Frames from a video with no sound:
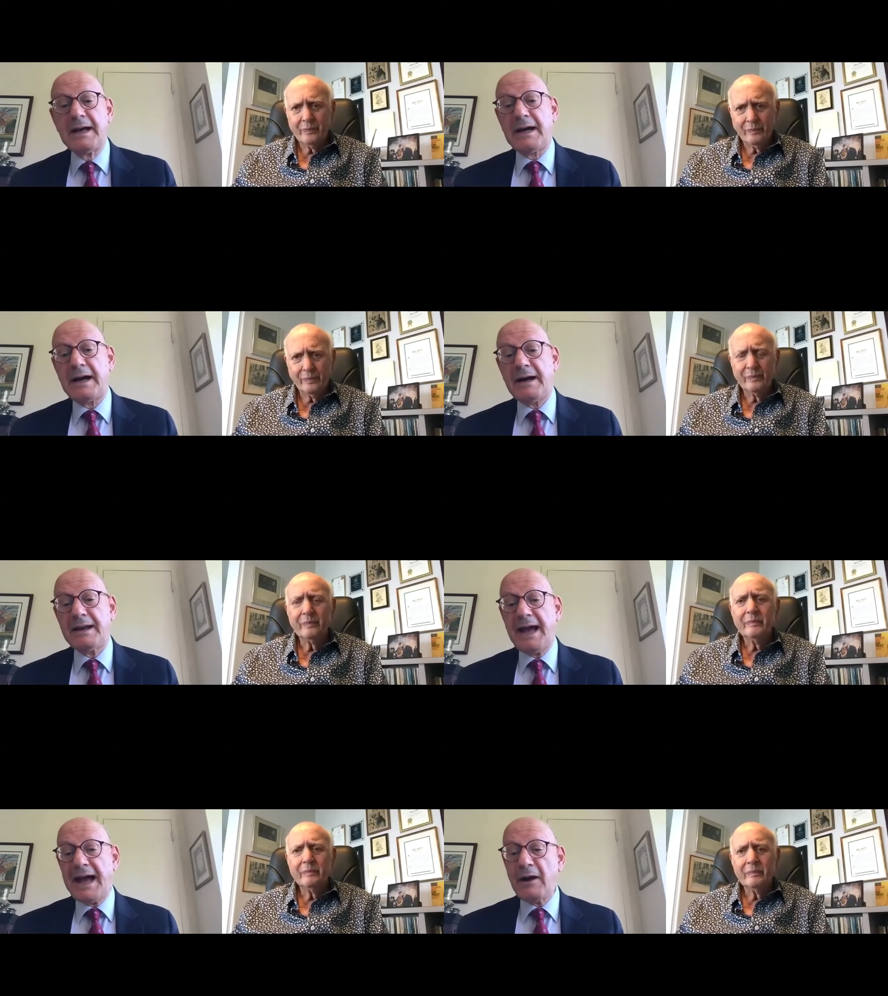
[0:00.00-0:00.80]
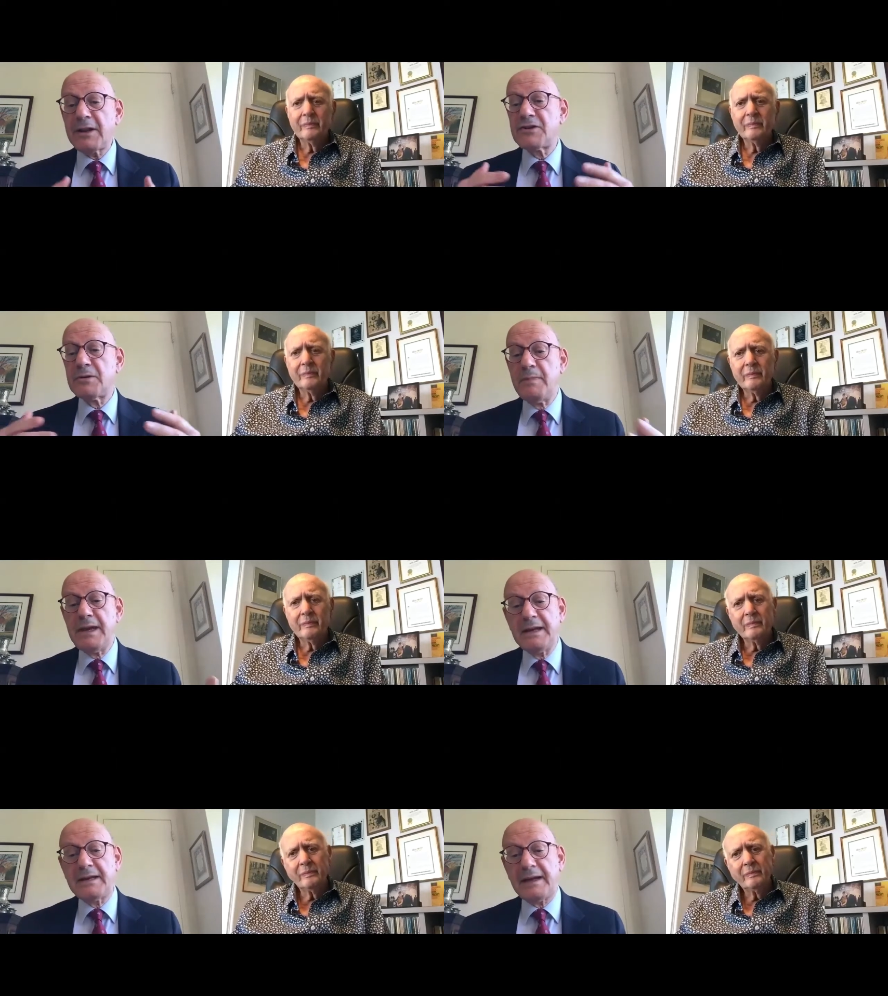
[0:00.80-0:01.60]
Speaker 1: Uh, how did you
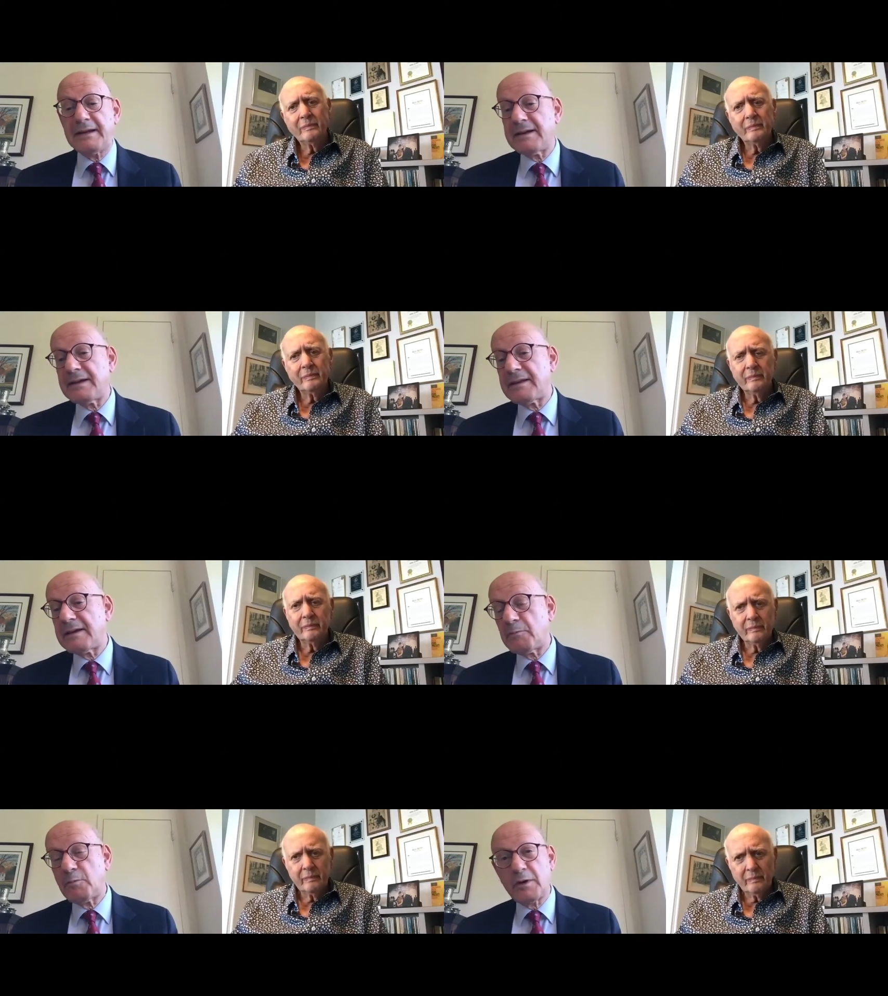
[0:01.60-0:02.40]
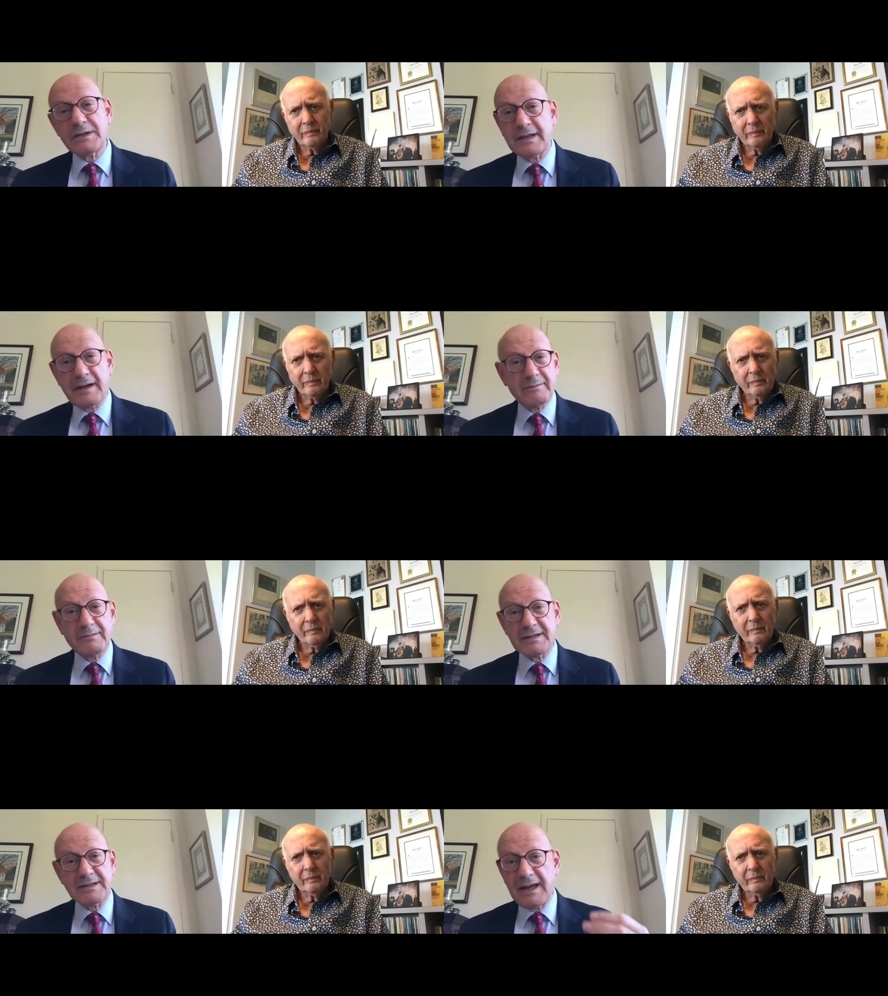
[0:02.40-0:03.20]
meet? And uh, was there
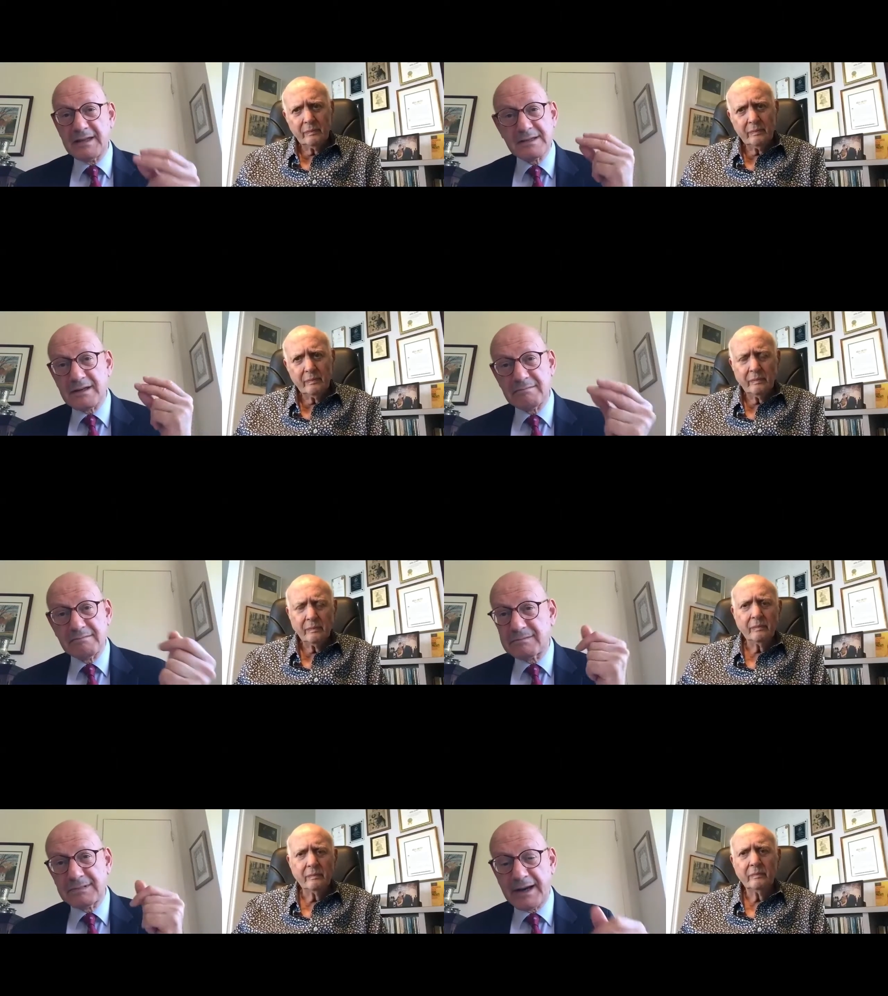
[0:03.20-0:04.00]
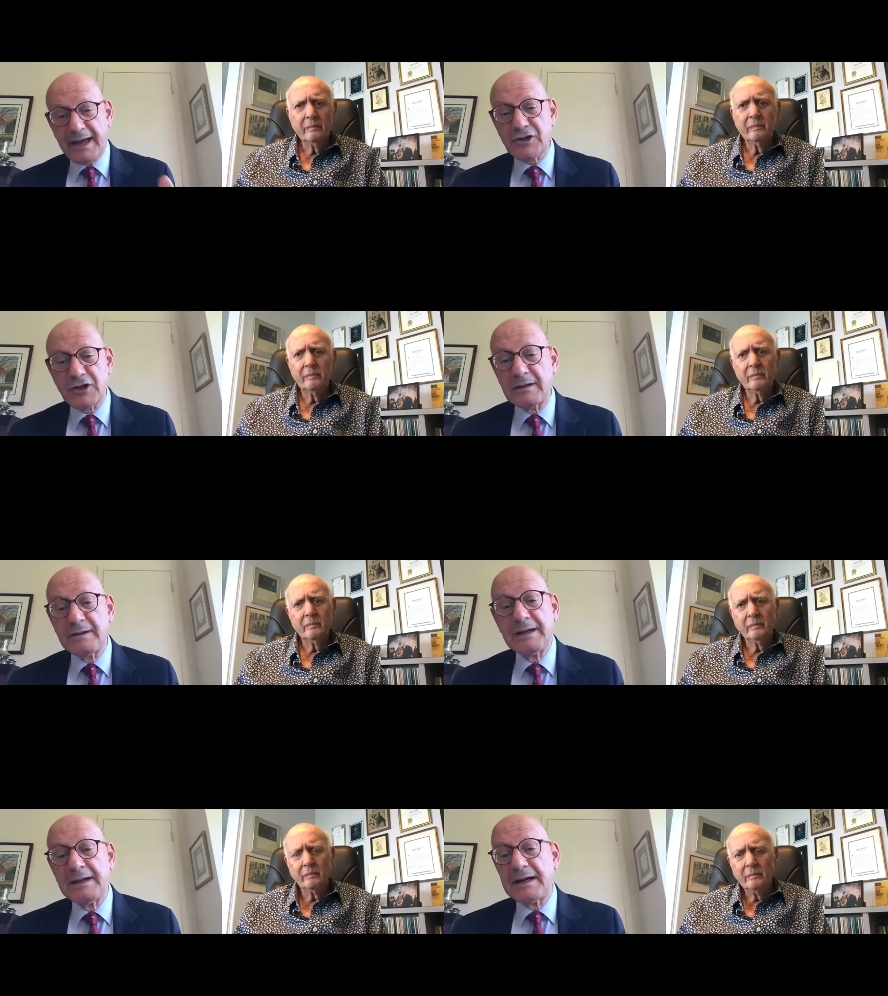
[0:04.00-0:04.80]
this instant
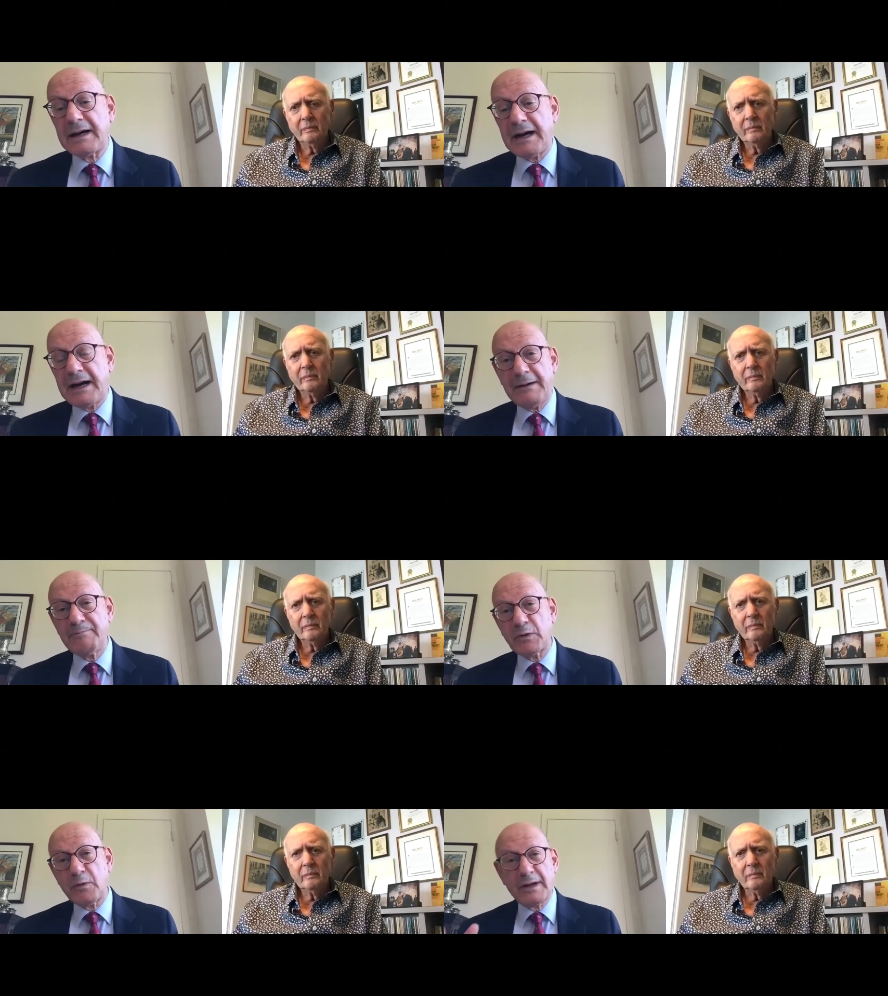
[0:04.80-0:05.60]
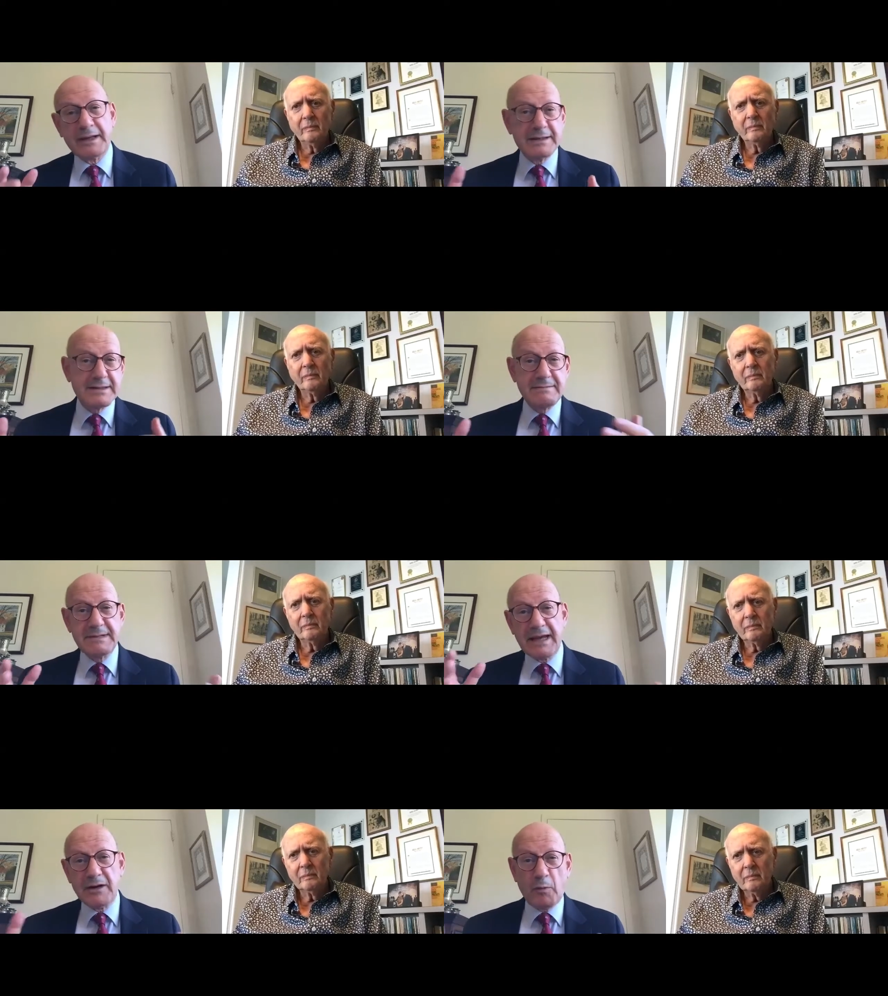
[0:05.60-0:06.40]
connection, um, or did it
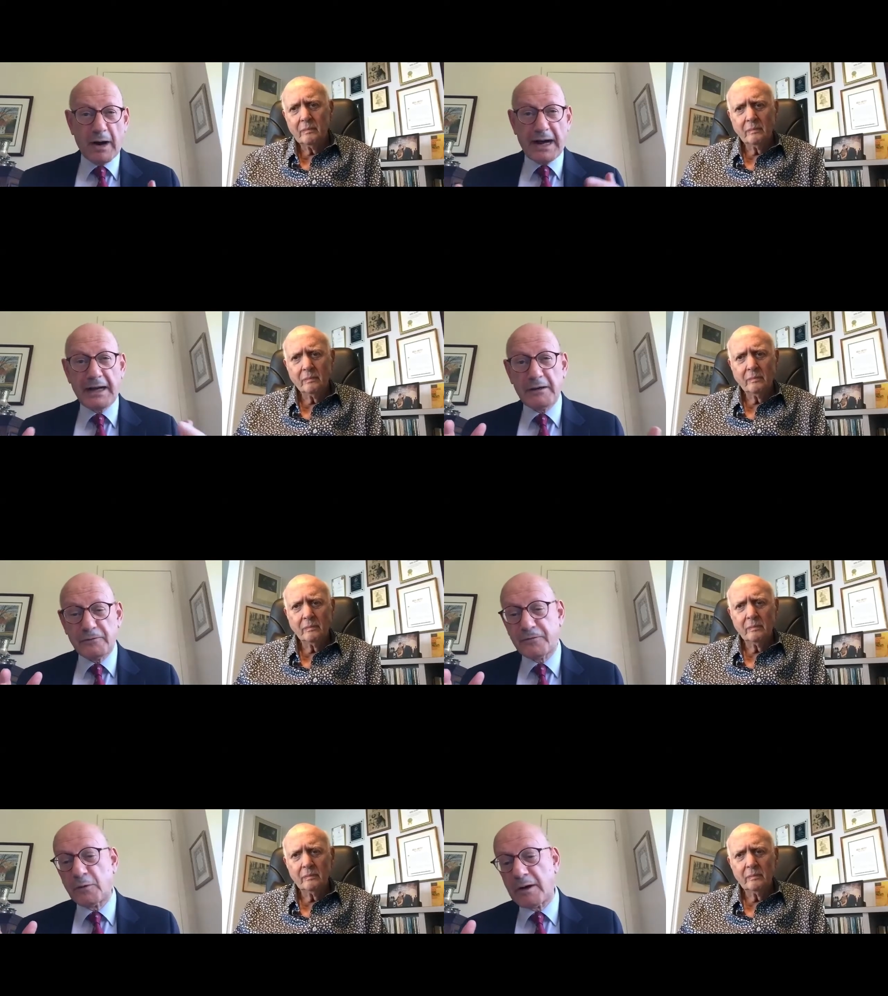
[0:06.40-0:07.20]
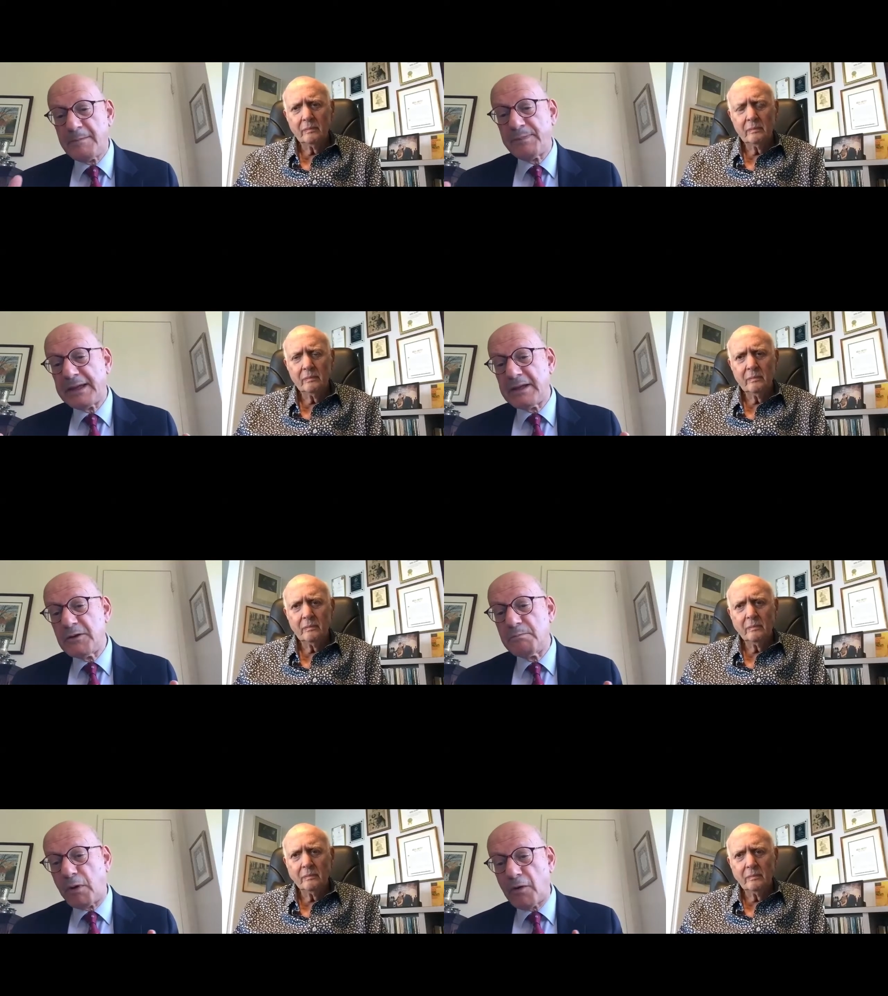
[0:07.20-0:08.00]
take a while for
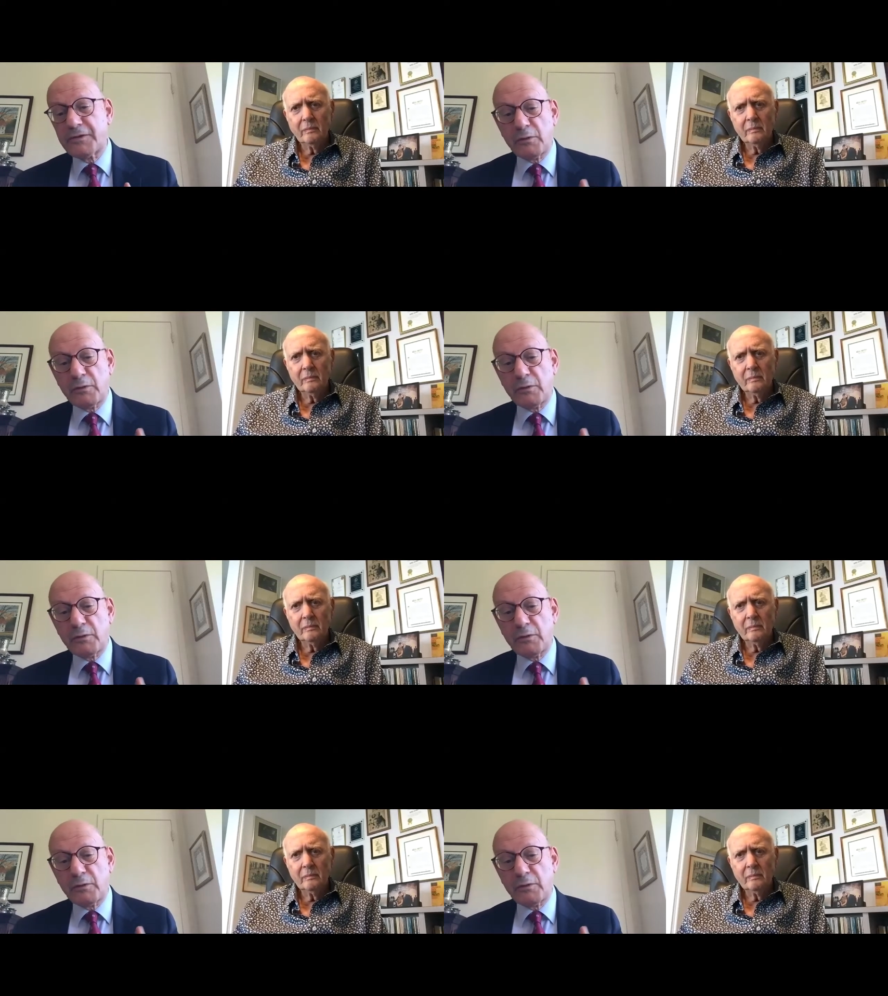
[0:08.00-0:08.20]
you both to